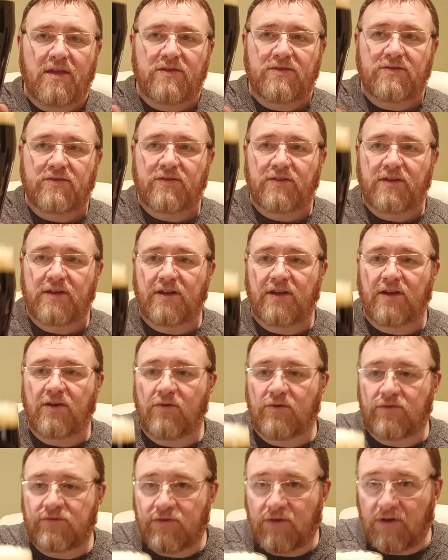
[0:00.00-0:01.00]
So there you
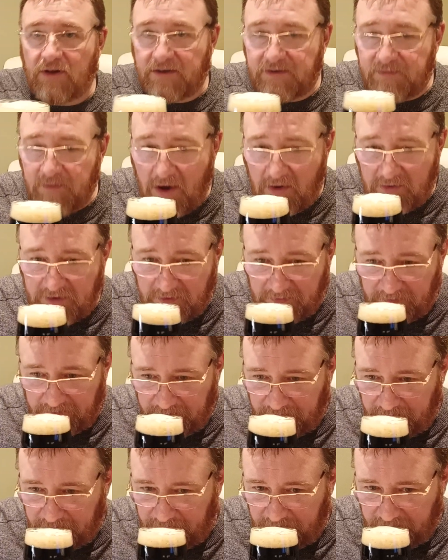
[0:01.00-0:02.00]
go. So it smells.
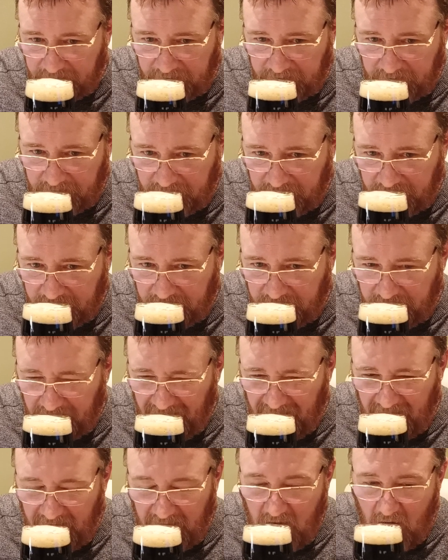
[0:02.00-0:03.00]

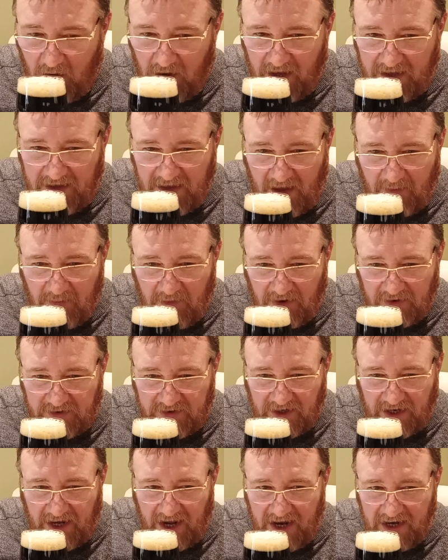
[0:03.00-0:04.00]
Not getting that
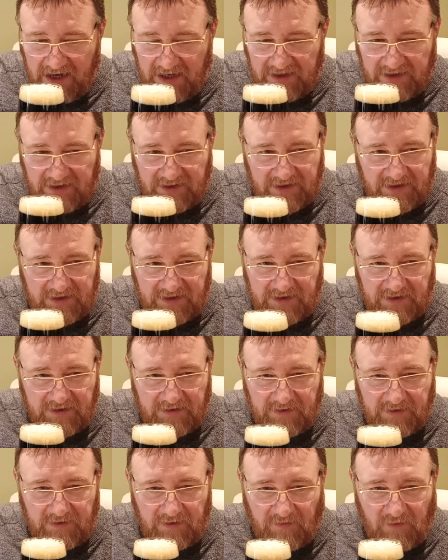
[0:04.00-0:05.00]
much. Again,
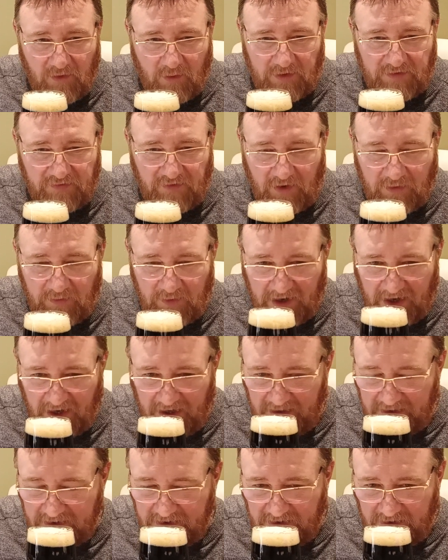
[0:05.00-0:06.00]
I've always found with
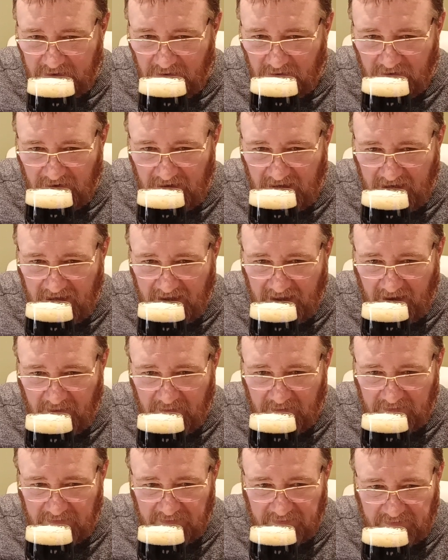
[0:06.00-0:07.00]
Guinness you don't really get
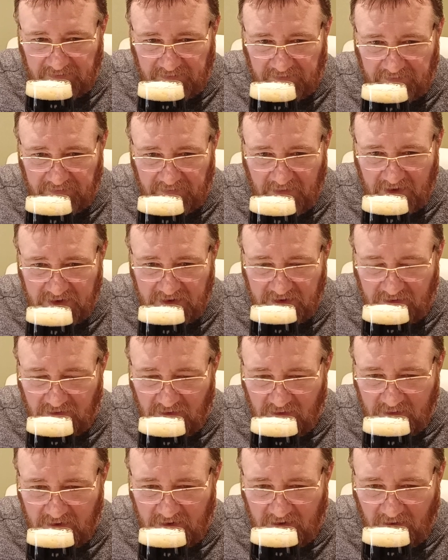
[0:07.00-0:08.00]
that much
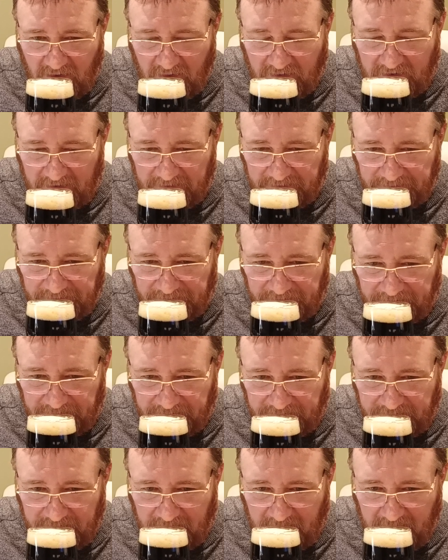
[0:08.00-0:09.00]
aroma off it.
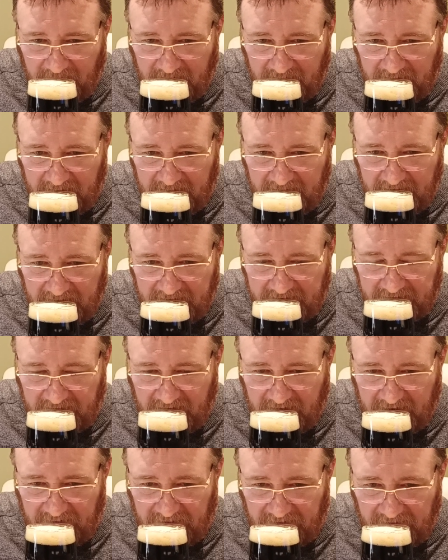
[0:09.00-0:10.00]
It's
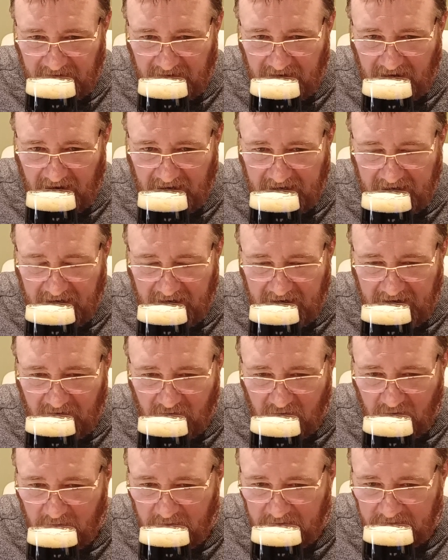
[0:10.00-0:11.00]
kind of lacking in
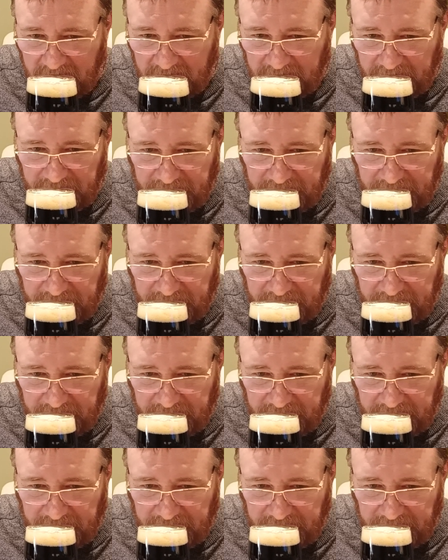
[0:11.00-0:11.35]
aromas.